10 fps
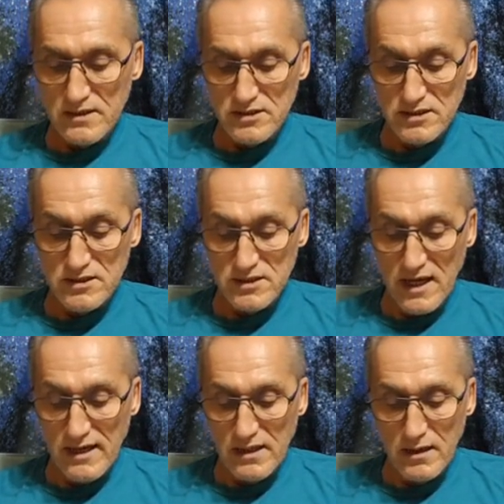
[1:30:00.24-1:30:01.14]

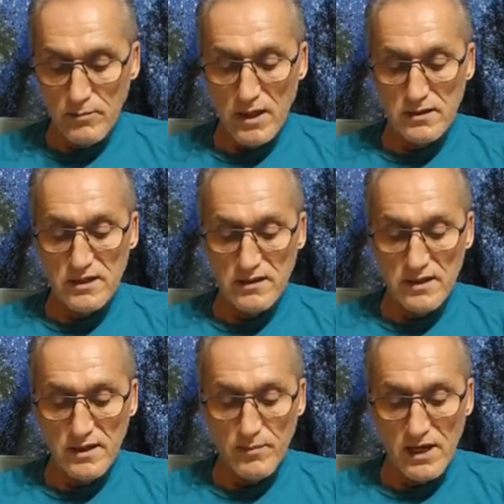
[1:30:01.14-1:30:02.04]
concerning the student,
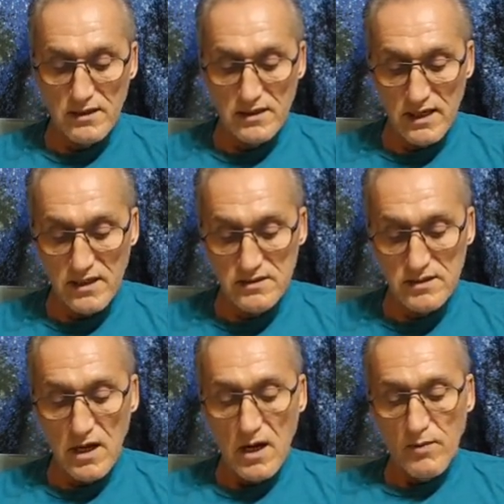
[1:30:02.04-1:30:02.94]
for he
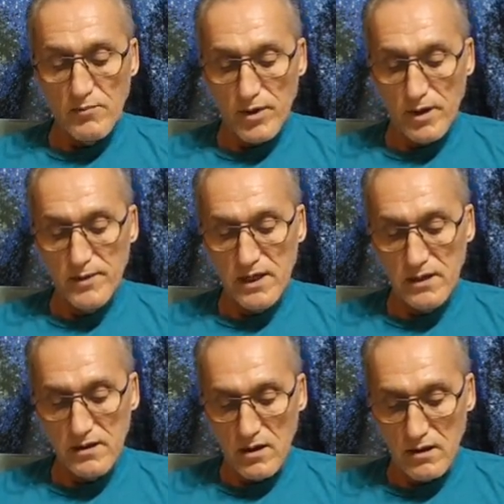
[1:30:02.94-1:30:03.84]
reads clearly the
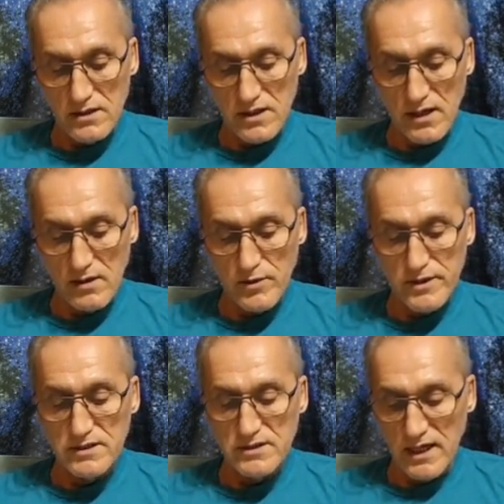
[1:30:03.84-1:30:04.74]
record which
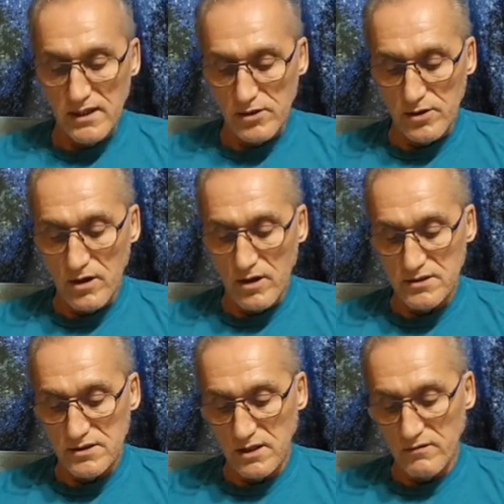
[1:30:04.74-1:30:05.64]
the student has
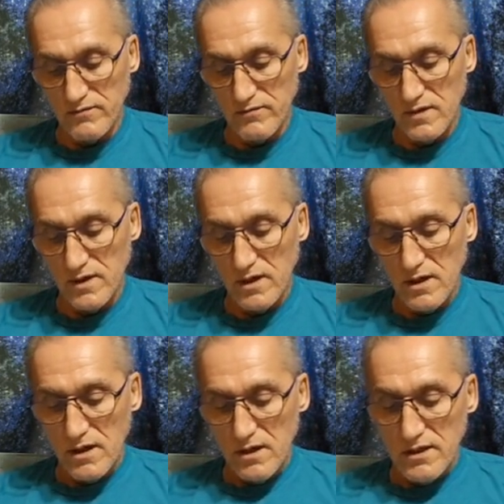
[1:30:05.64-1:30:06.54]
made in
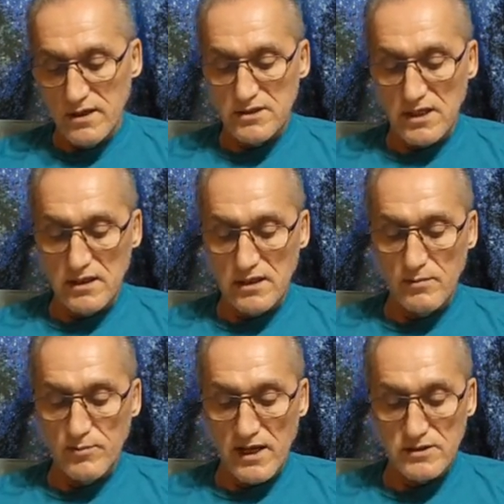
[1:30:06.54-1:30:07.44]
his own
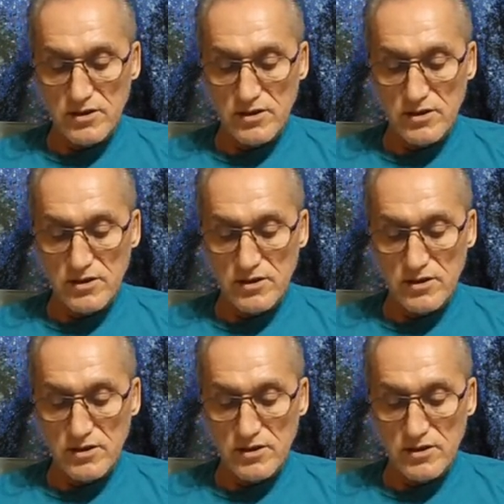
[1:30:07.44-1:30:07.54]
aura.